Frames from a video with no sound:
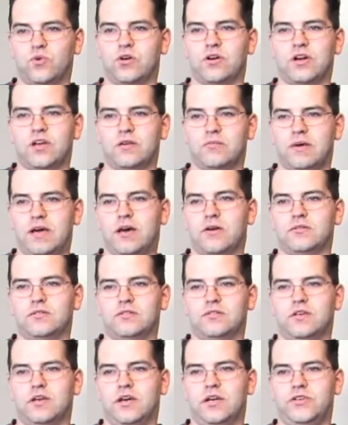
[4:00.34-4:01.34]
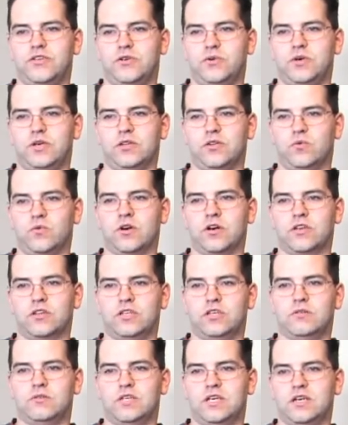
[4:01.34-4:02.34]
worry about undoing the work that
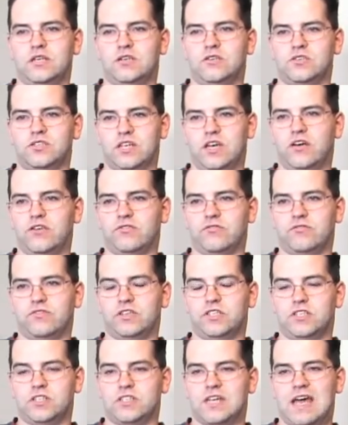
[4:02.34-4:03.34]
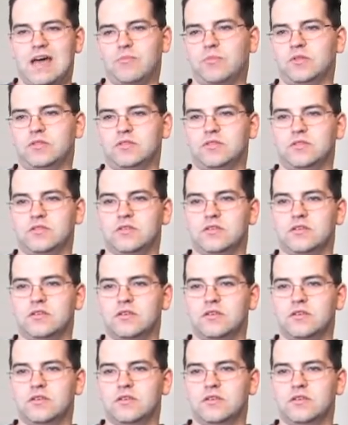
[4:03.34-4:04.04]
you did yourself. It just happens.